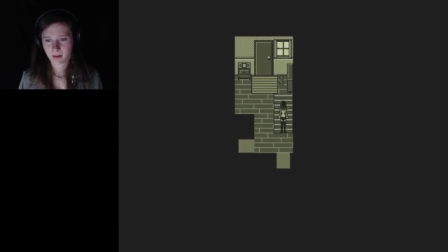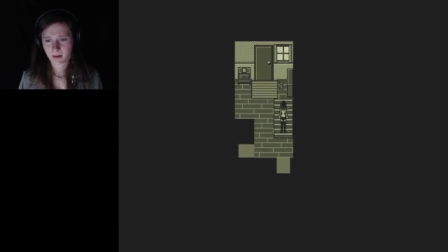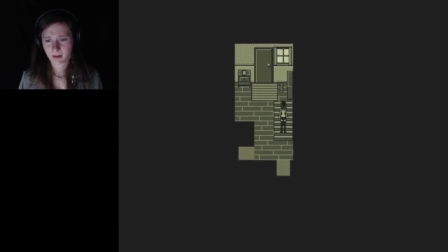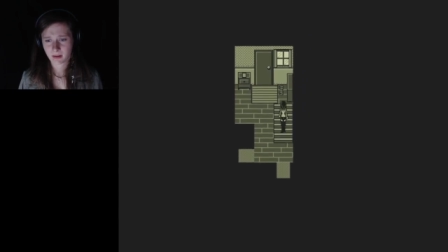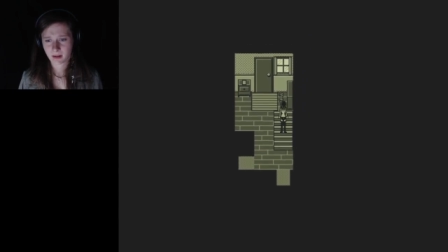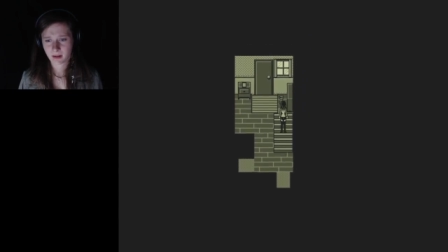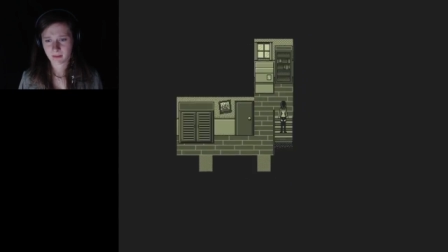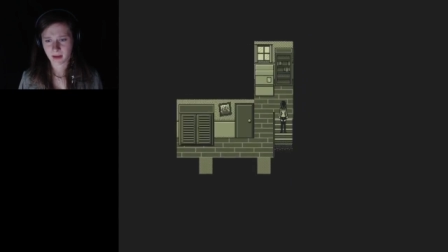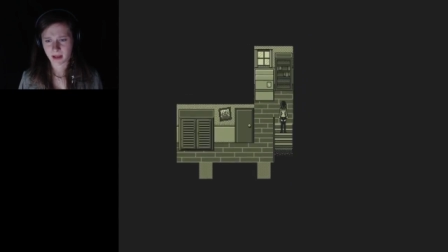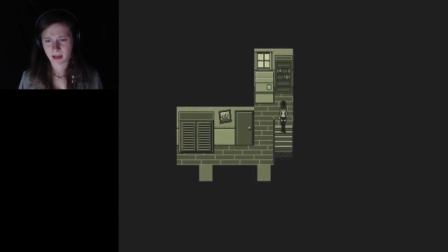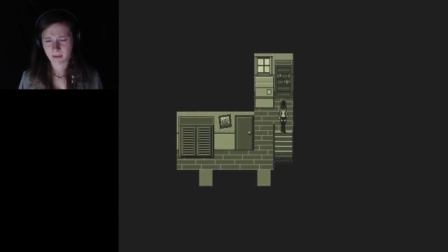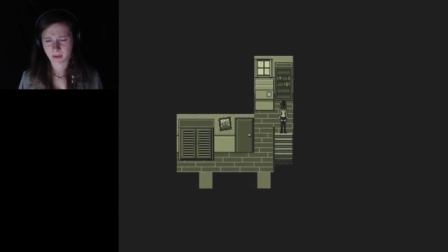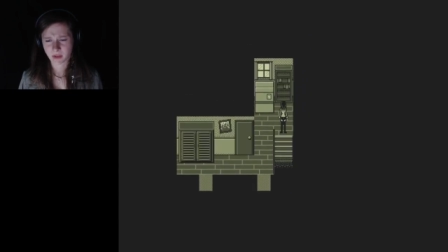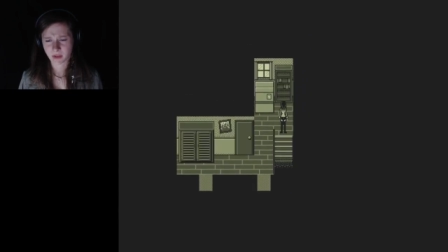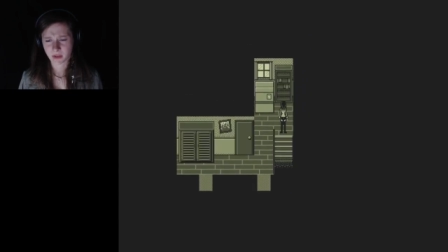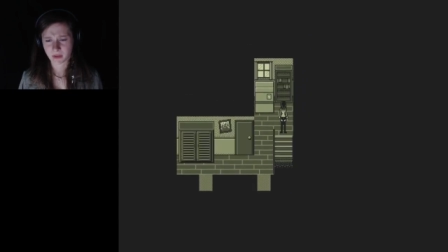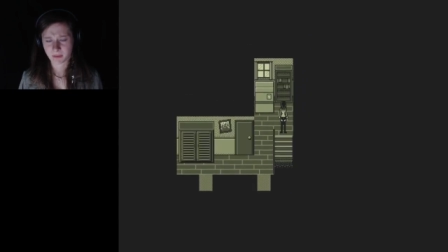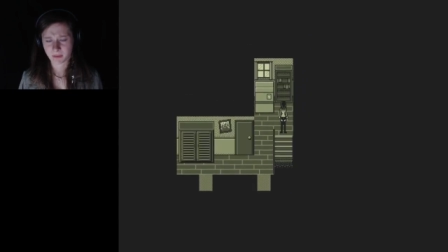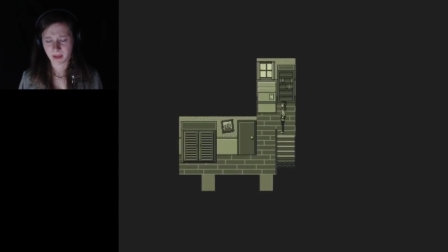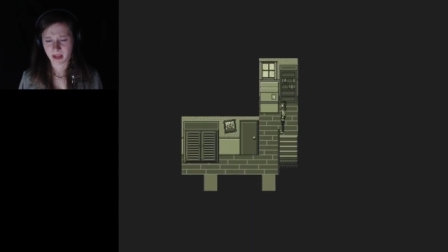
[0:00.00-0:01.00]
Am I able
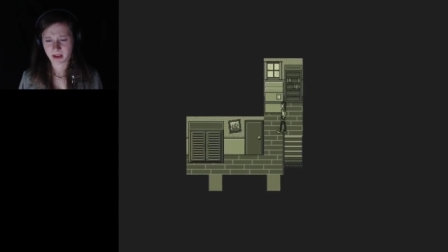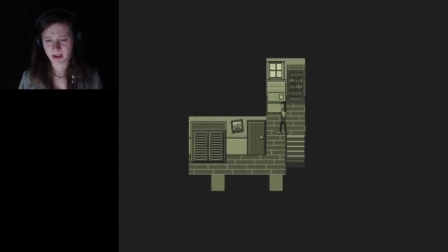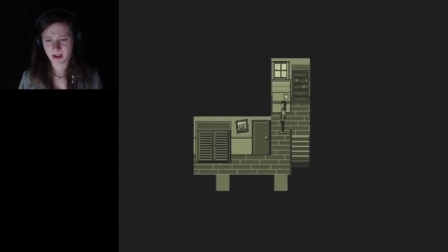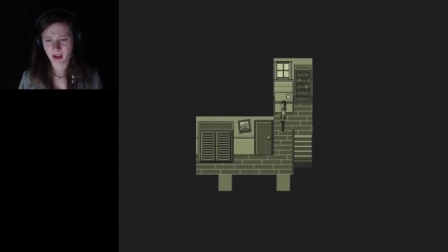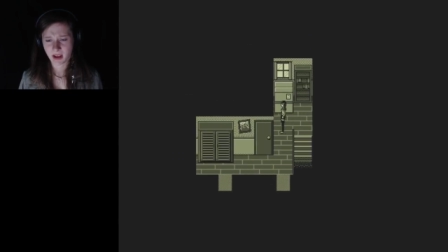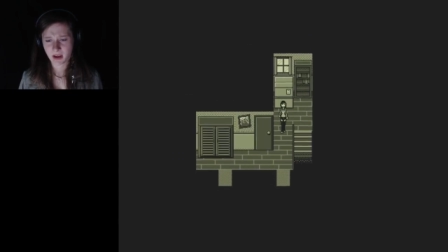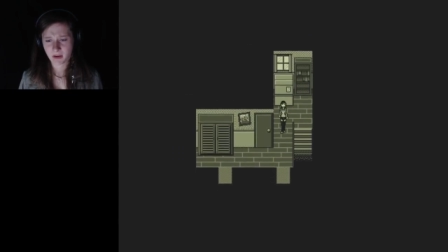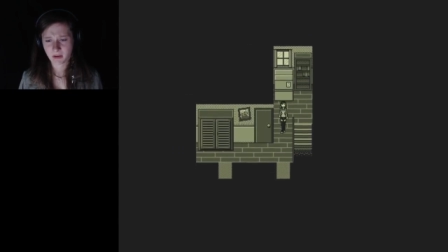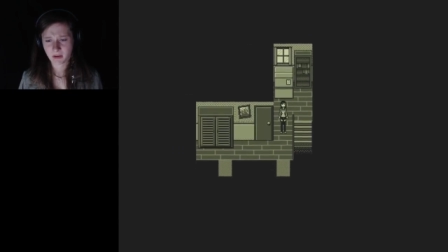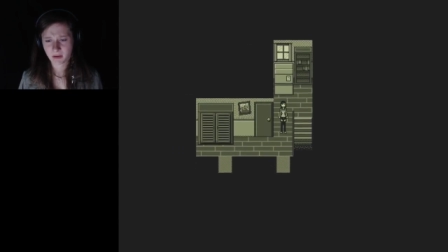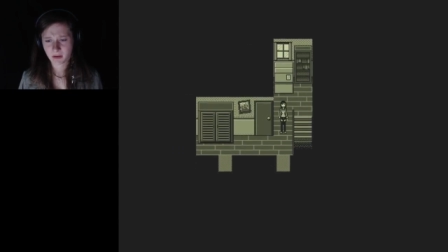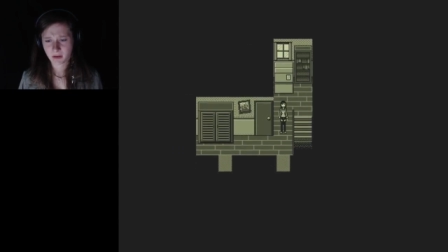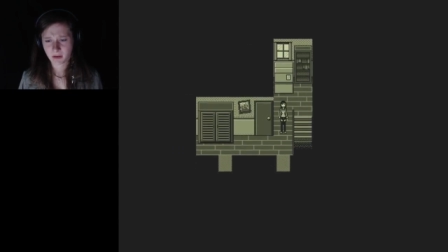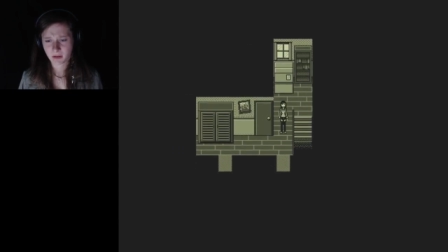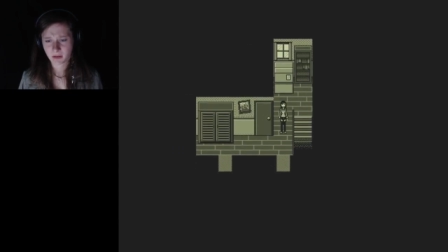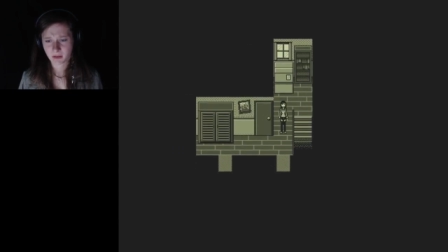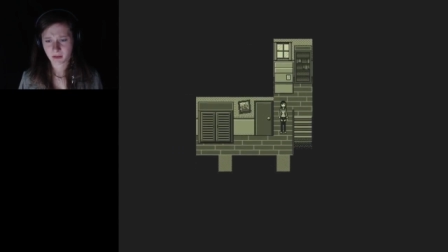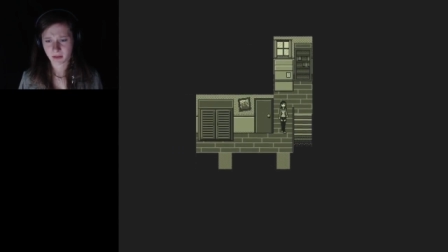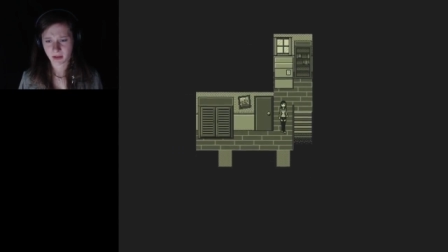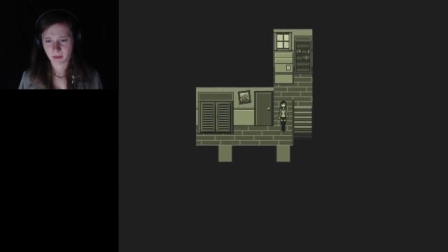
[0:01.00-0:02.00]
to go to bed now?
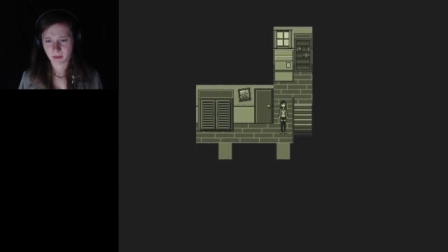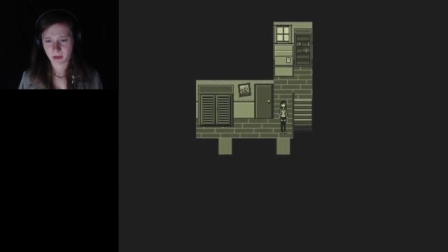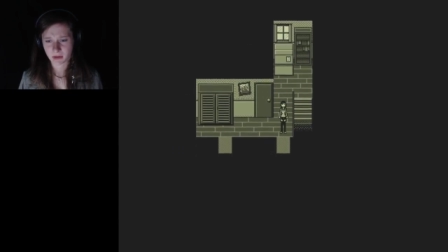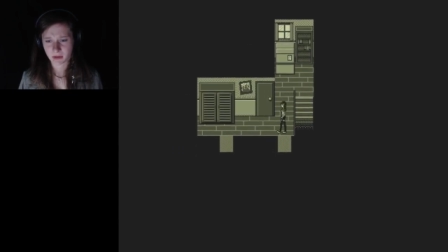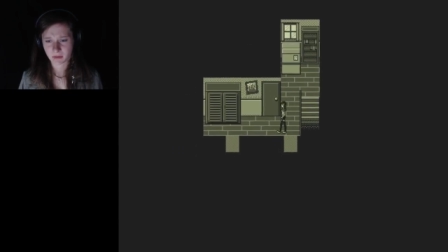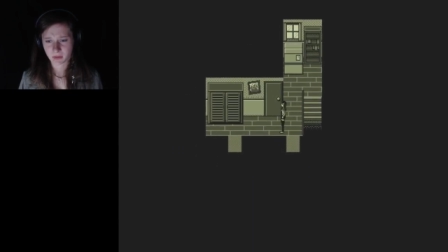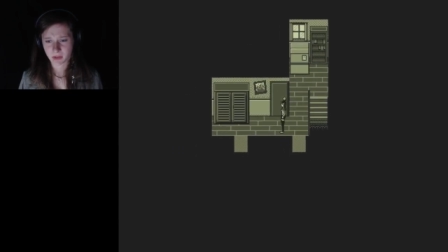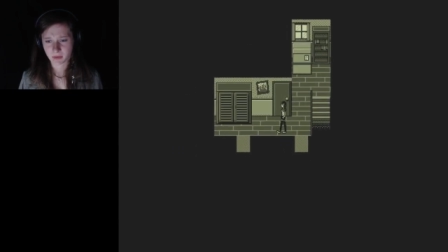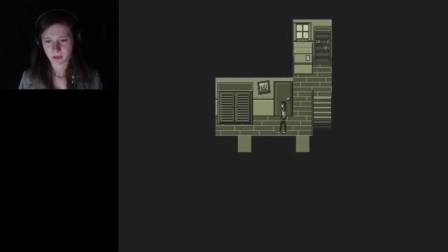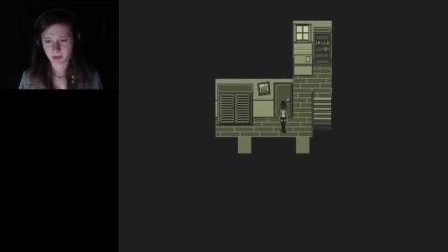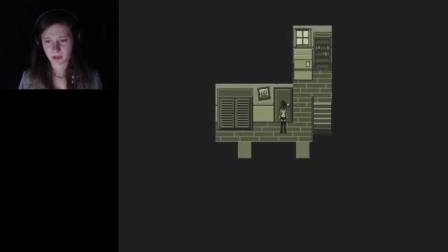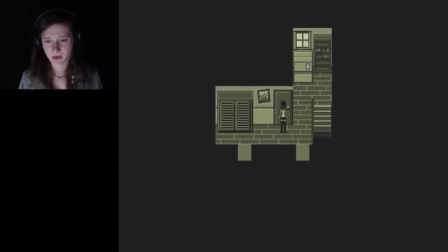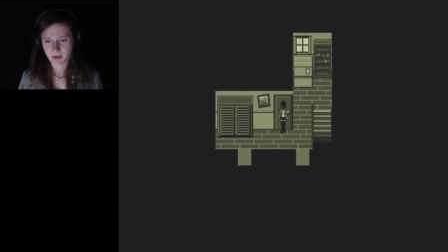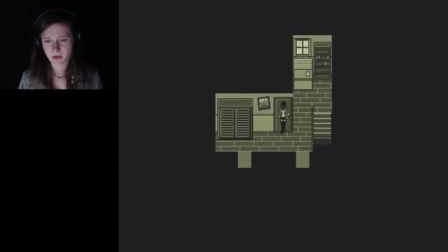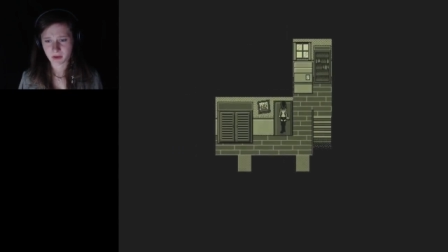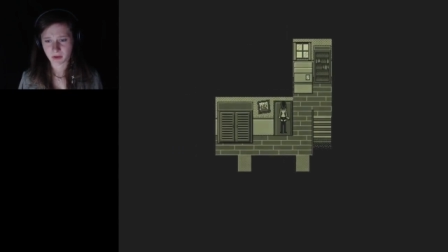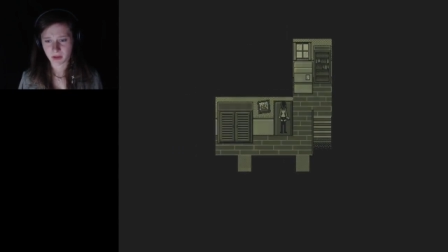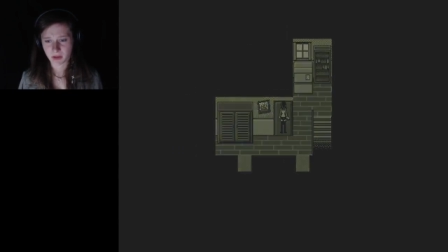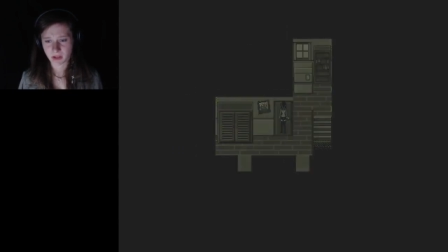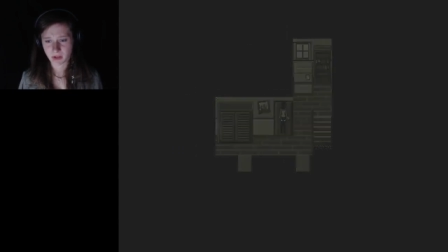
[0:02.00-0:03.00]
Like, what, what do I
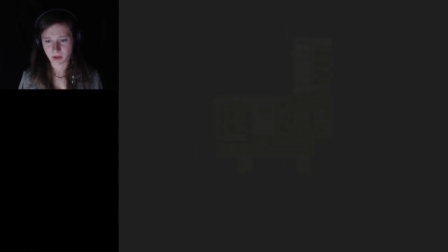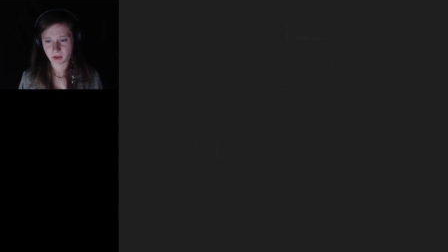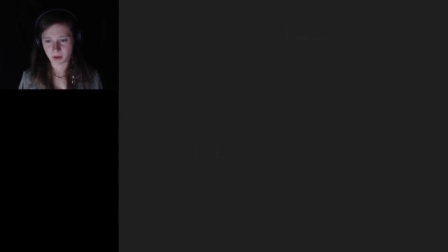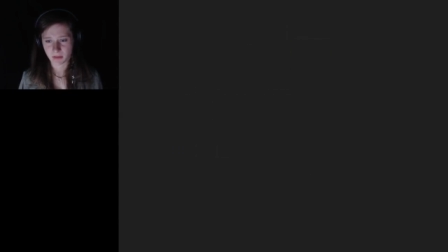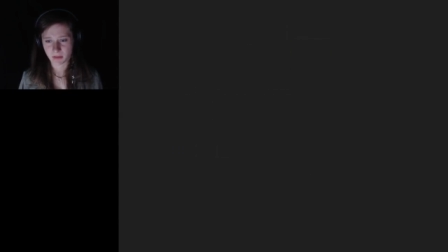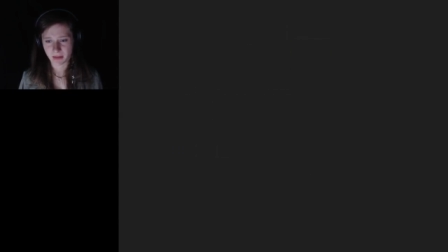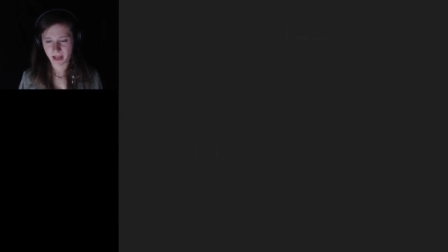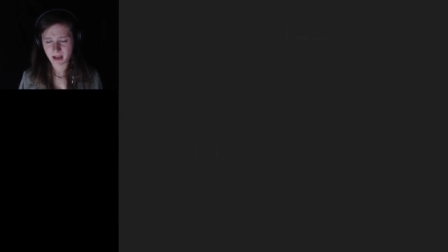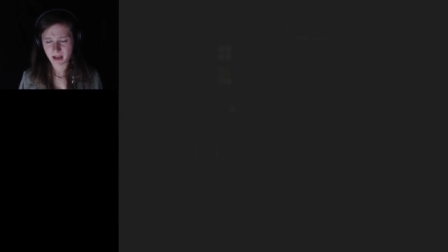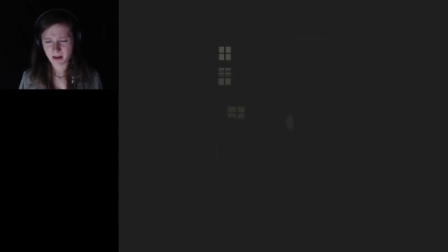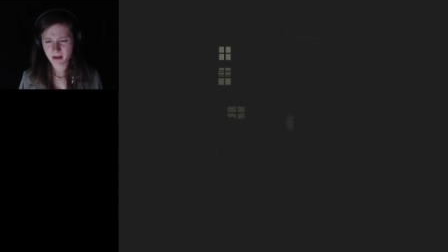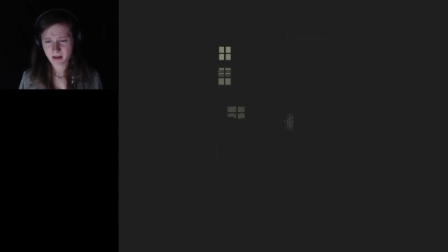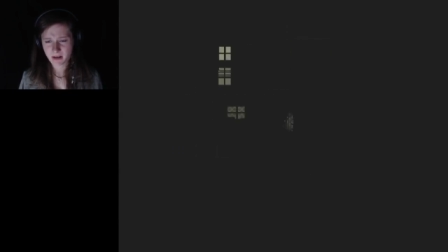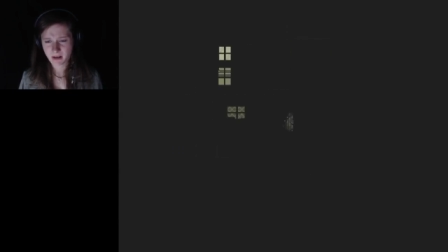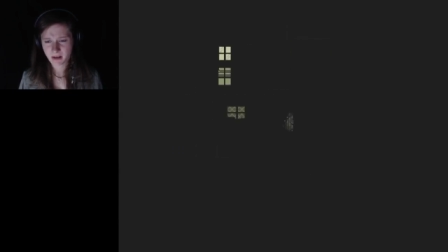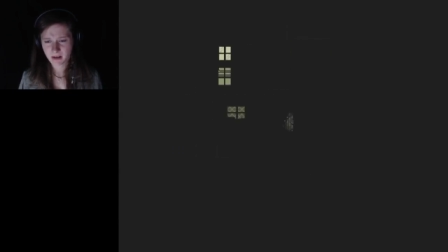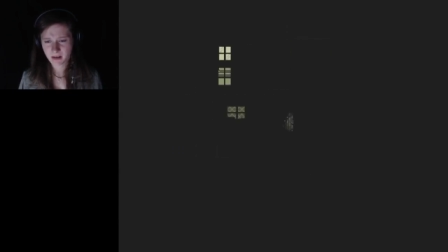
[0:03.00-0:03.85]
do? Do I just go to bed?